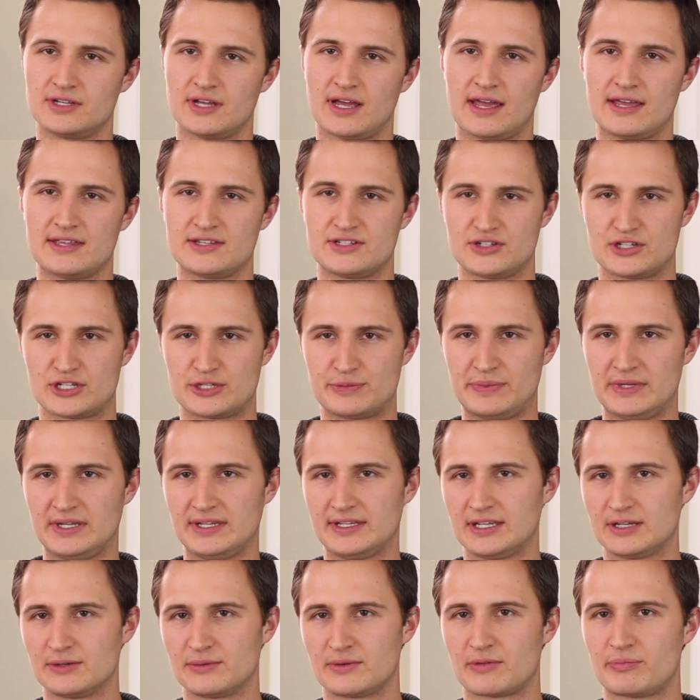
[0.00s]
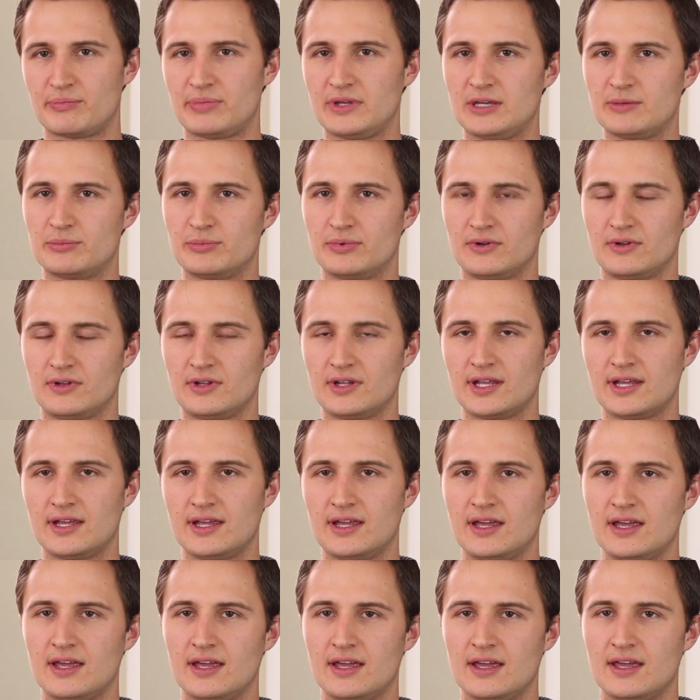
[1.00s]
as you're speaking with people,
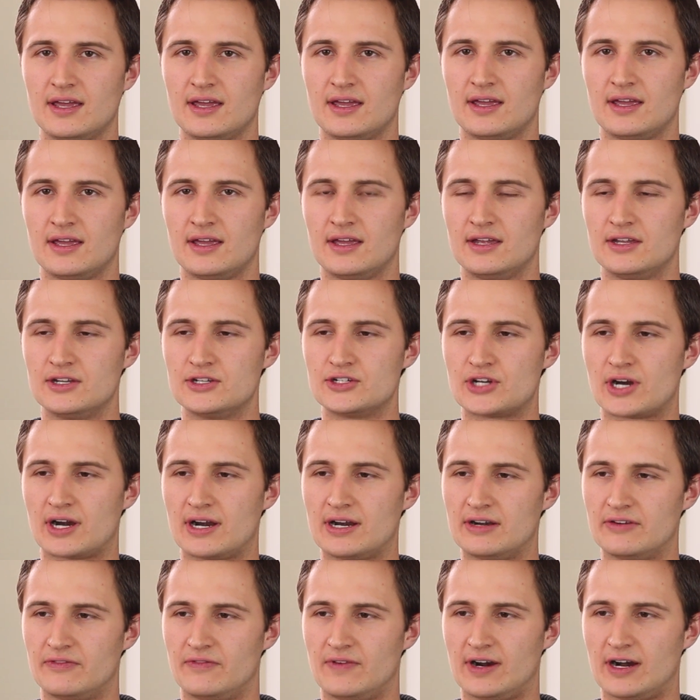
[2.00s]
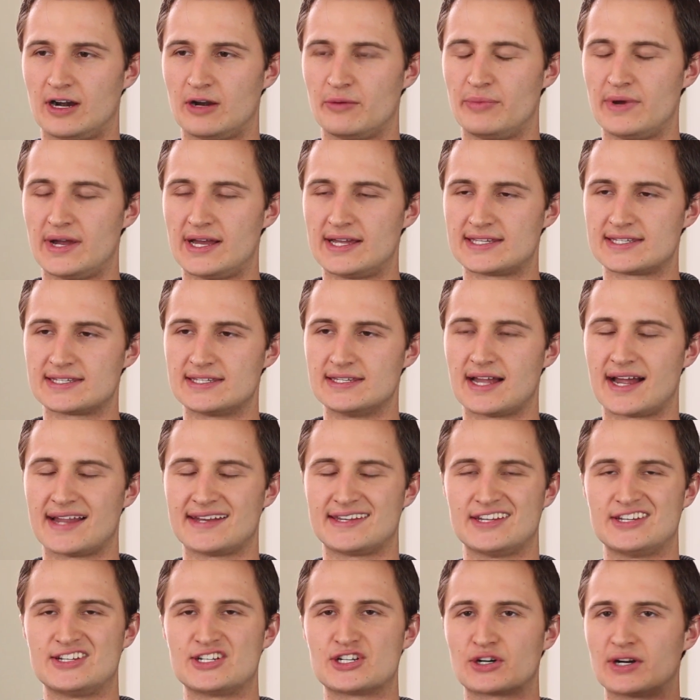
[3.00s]
try your very best
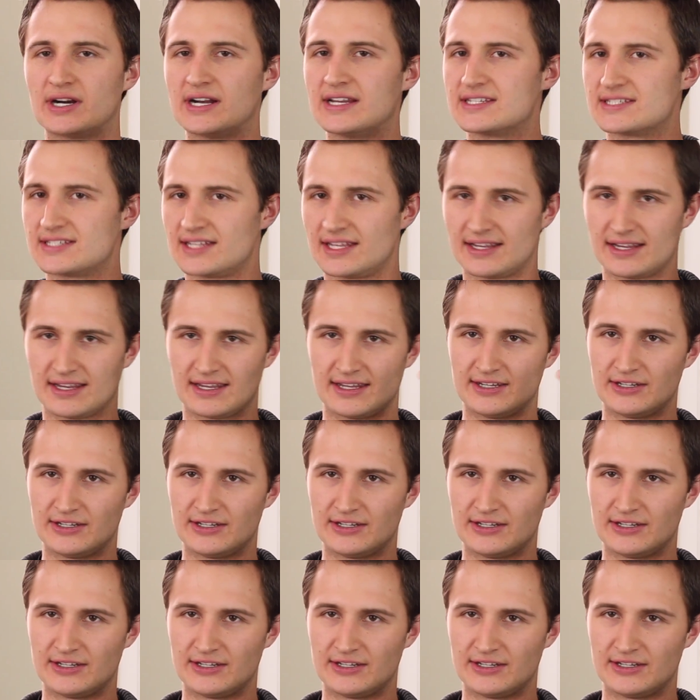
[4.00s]
not to translate